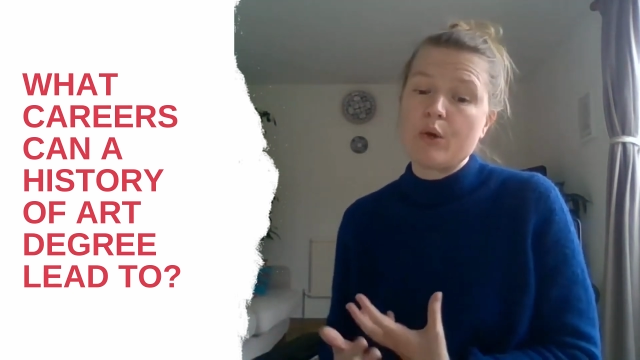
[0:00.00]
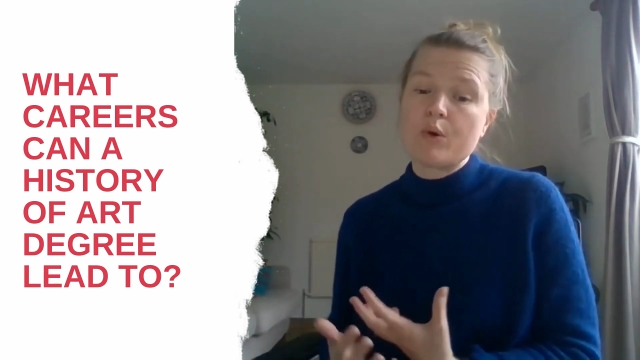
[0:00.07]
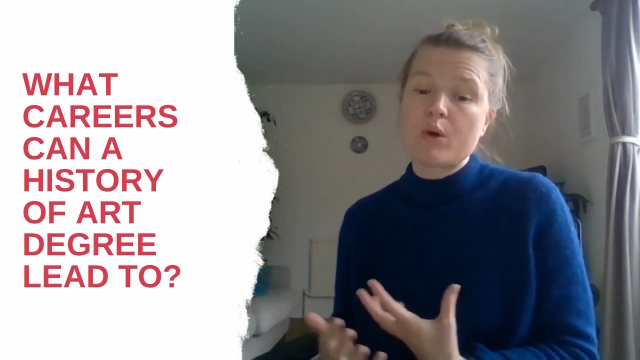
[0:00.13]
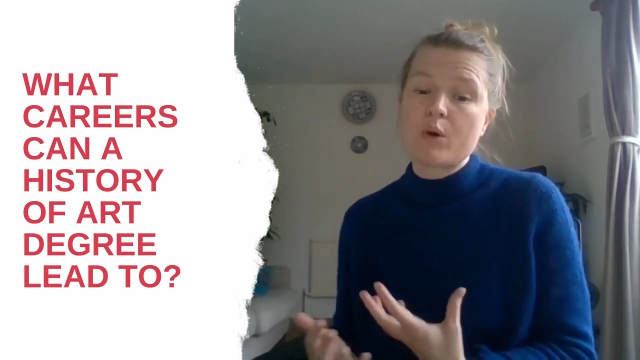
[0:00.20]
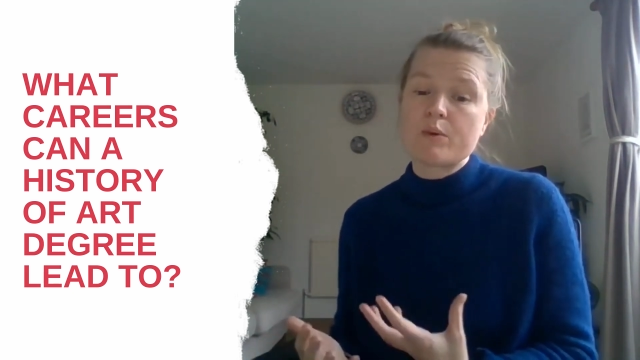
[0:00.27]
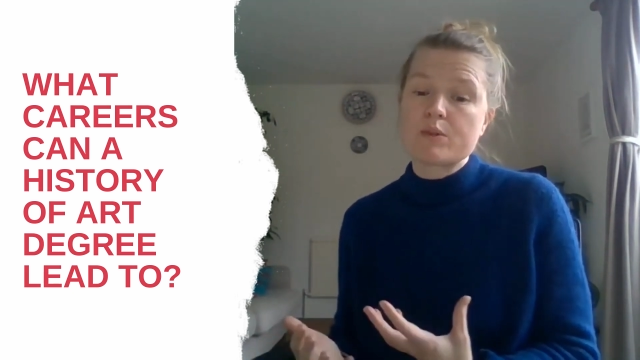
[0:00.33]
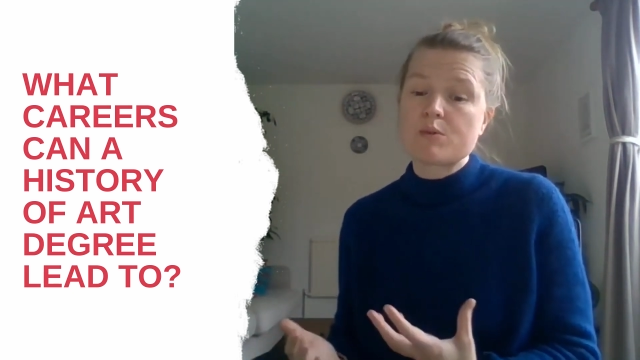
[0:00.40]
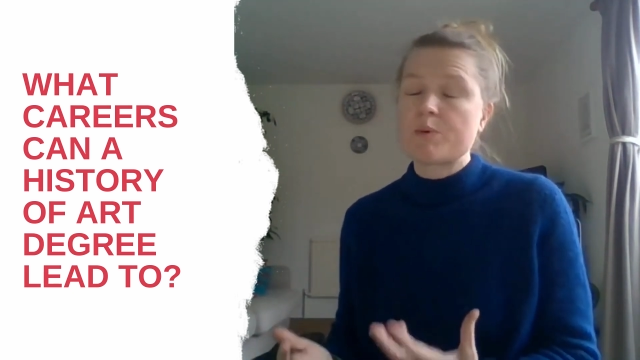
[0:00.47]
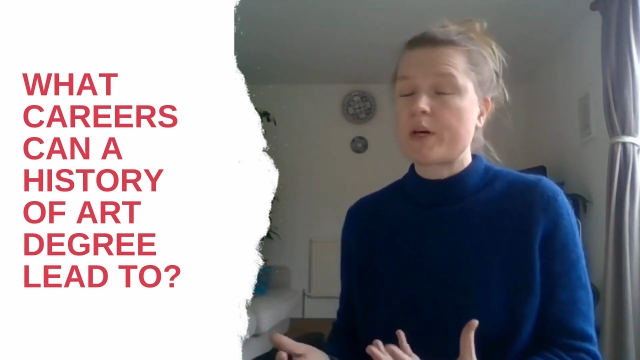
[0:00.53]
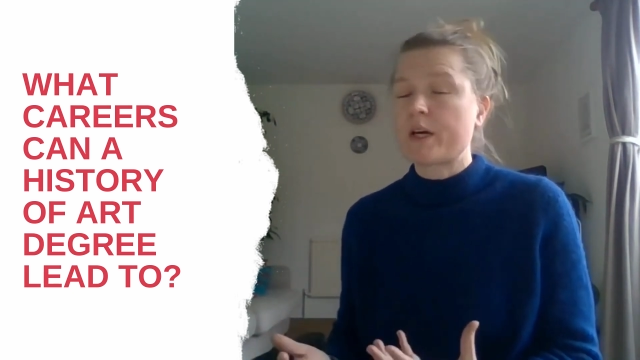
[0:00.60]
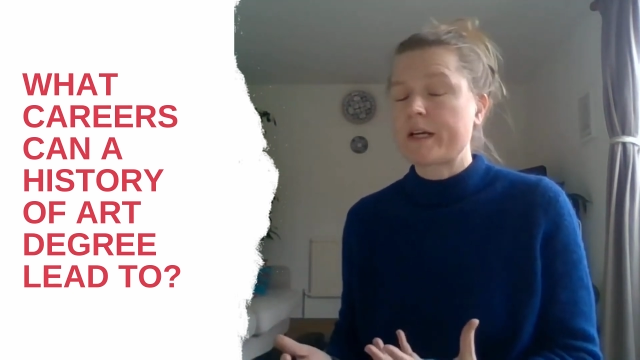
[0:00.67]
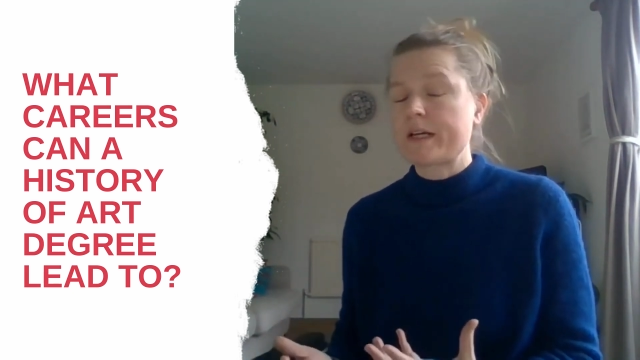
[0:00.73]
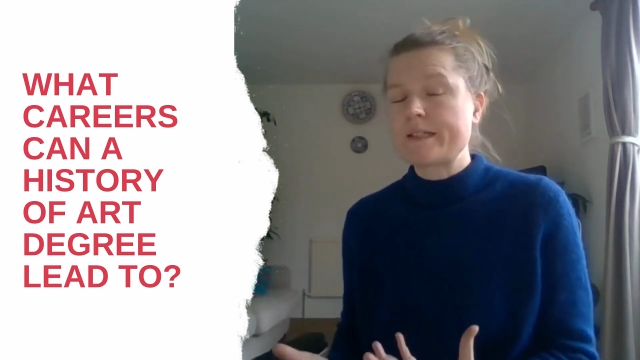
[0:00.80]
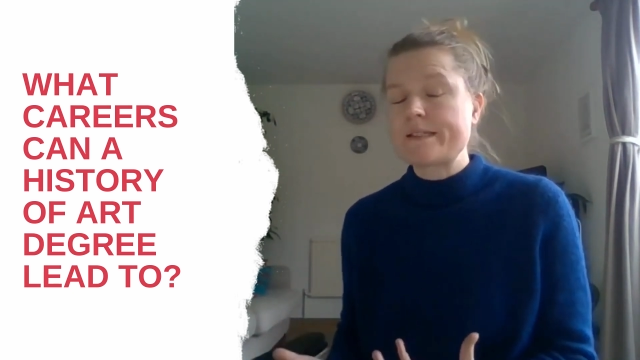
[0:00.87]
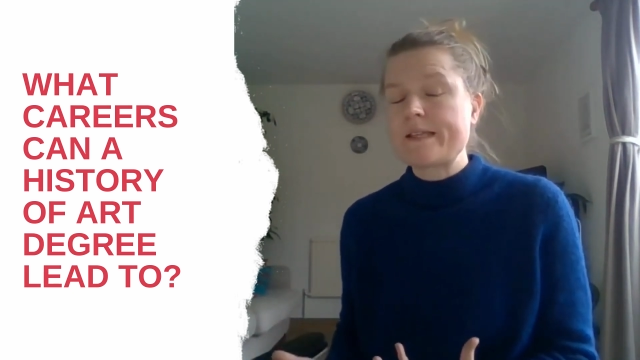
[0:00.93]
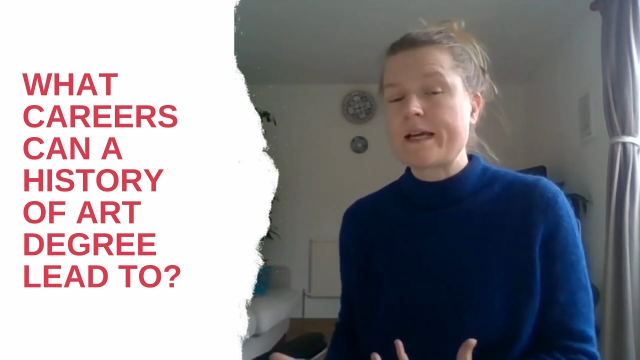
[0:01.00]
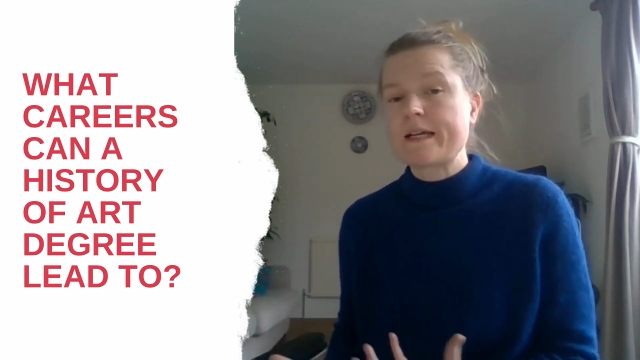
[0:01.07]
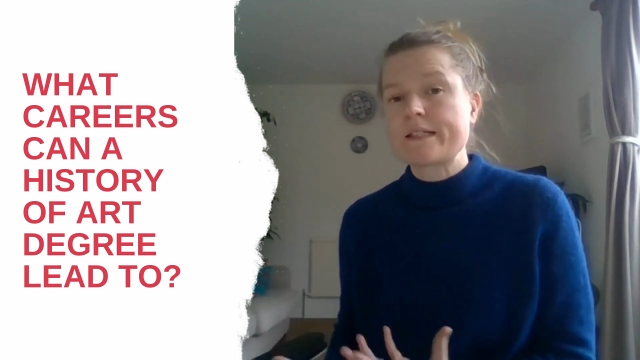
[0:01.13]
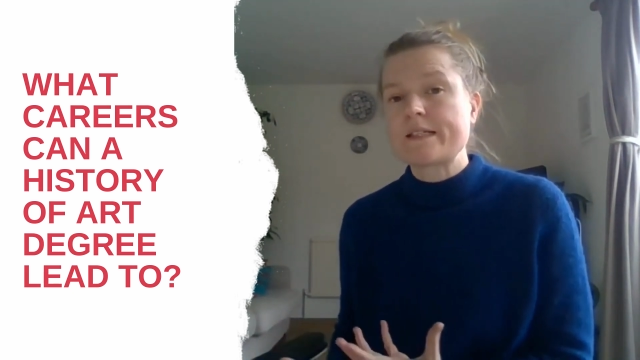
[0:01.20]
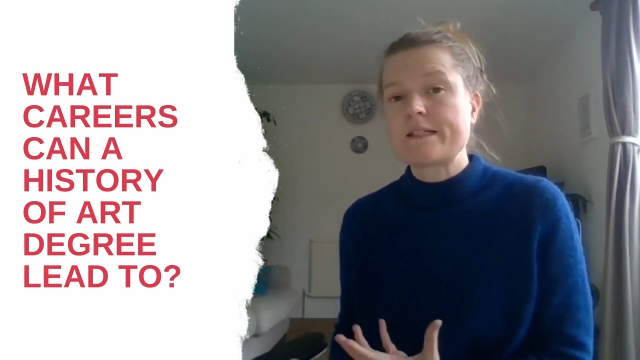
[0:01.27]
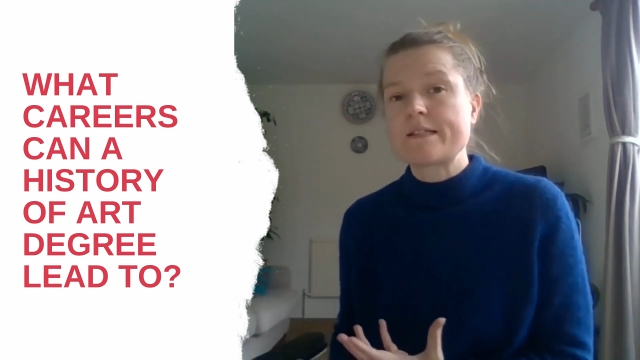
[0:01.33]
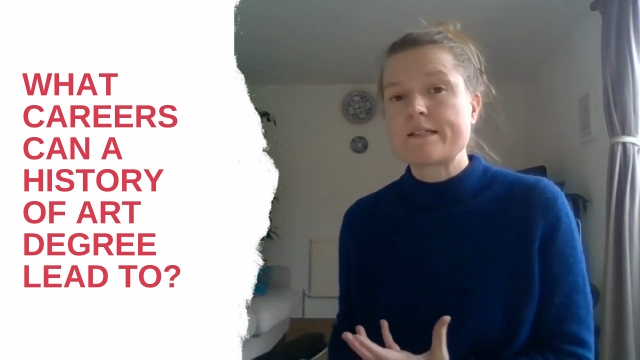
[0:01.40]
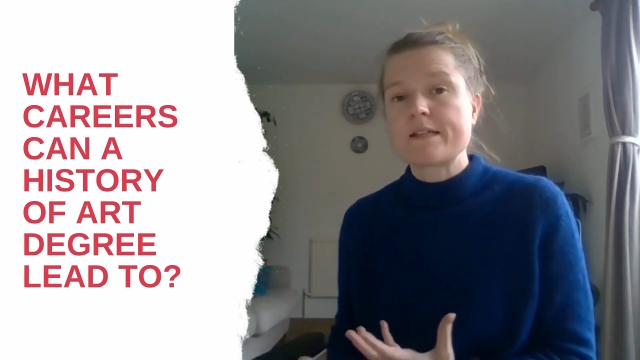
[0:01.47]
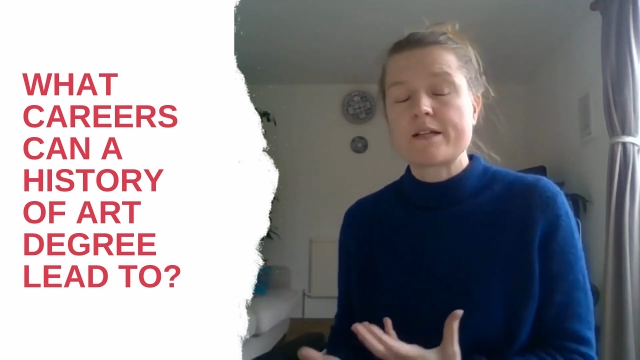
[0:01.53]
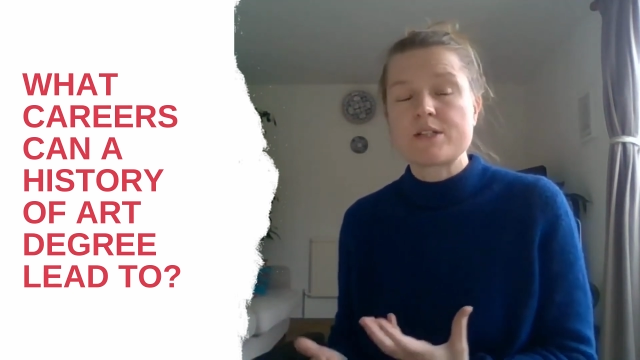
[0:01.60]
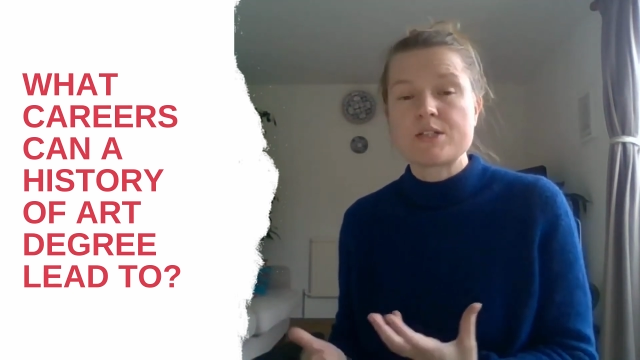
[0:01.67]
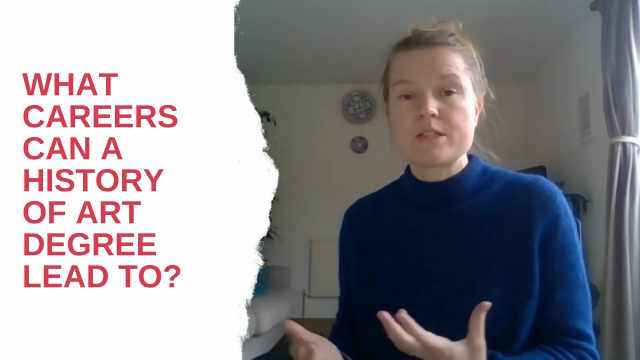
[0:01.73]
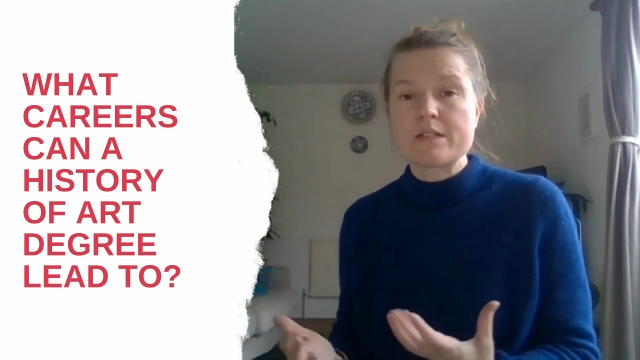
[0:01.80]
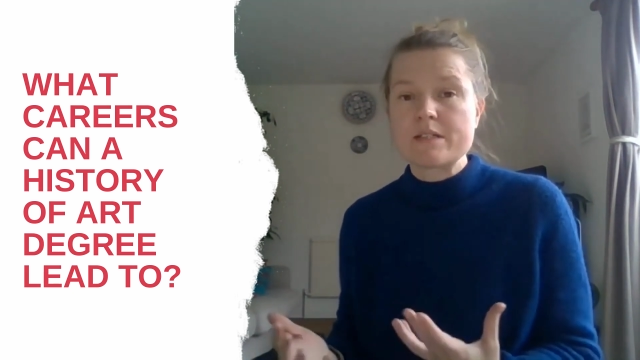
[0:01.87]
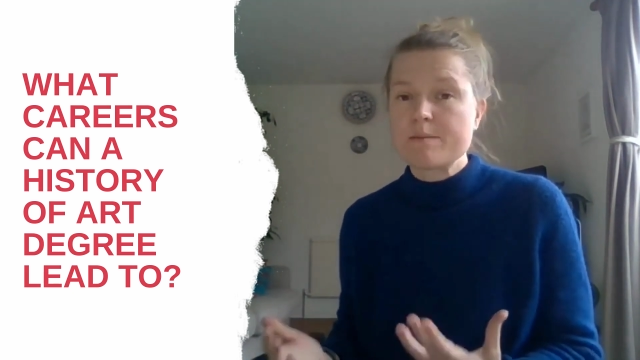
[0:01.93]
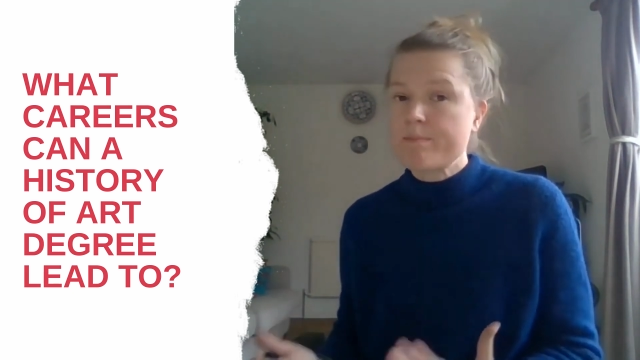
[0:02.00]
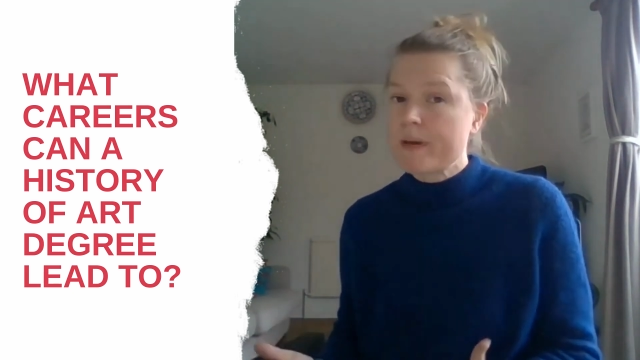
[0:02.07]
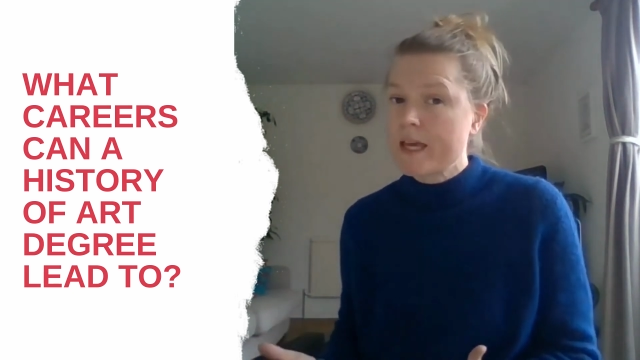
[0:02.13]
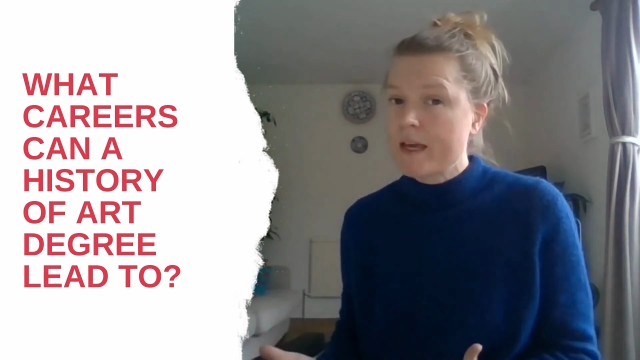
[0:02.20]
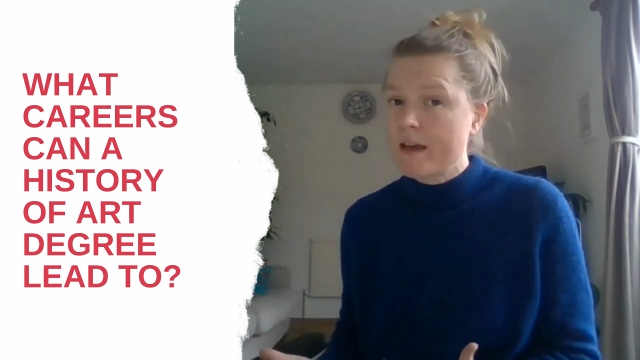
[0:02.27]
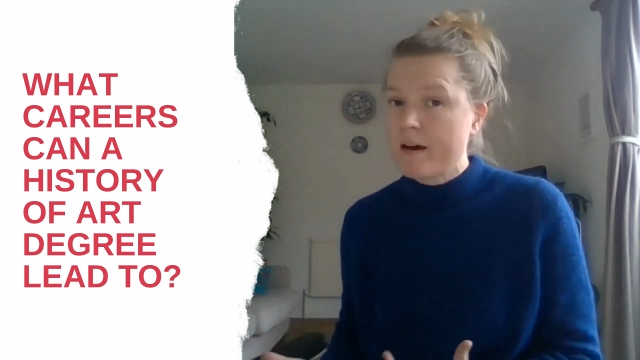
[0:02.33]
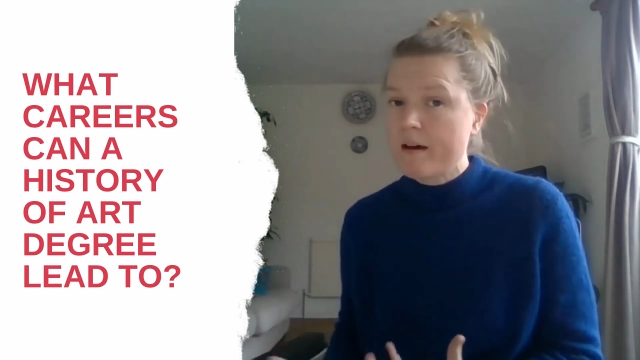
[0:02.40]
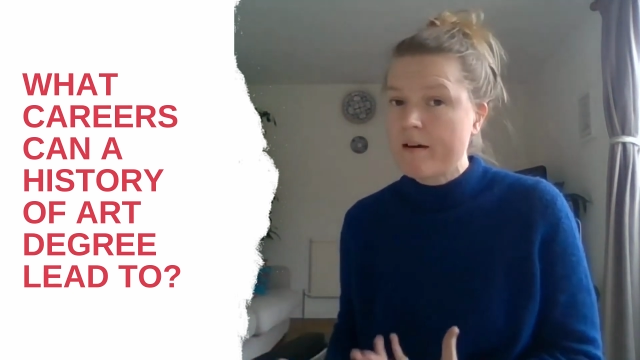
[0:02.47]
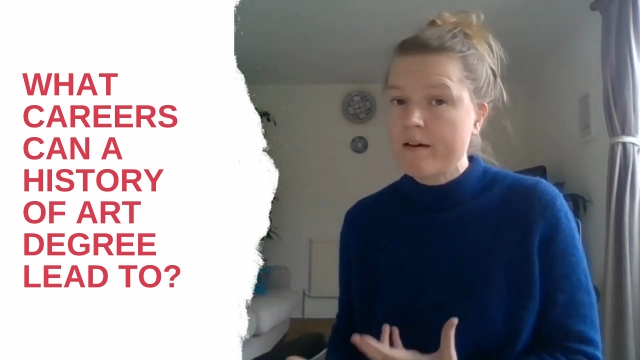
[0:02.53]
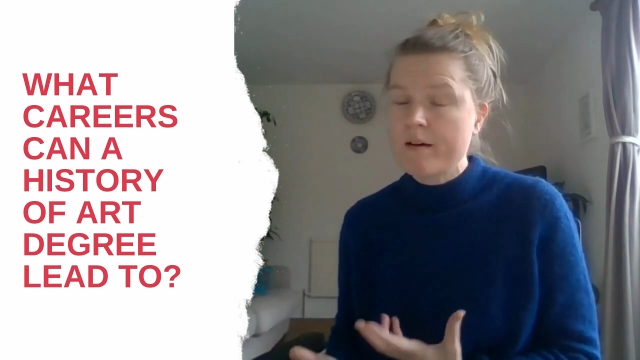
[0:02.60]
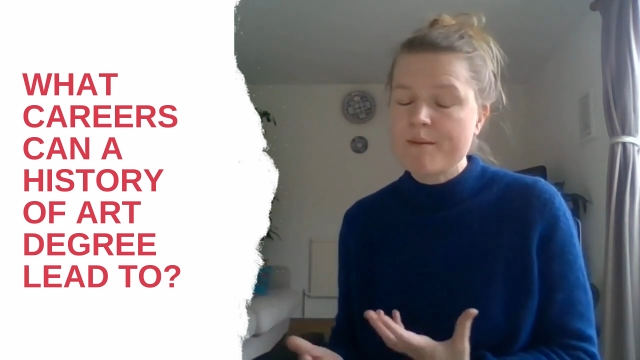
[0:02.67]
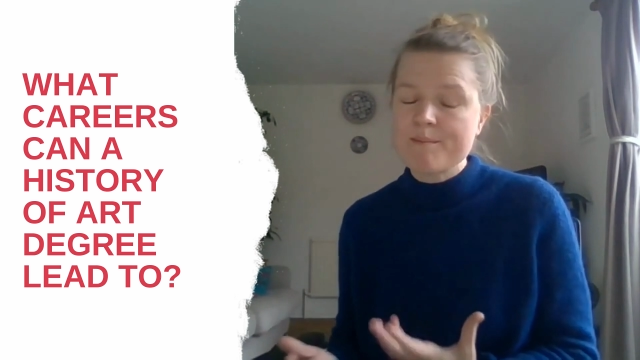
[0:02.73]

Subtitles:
who go on to work in sectors such as PR,